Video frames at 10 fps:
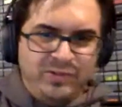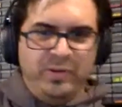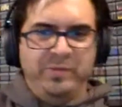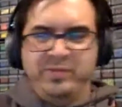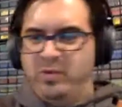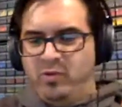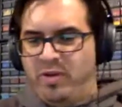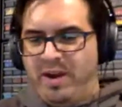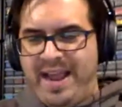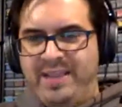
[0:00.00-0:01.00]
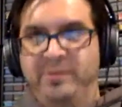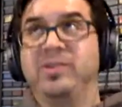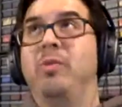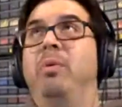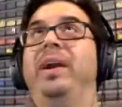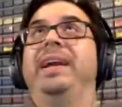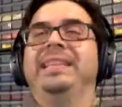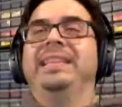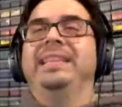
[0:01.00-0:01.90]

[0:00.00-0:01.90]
There was no gray. There was no brick in the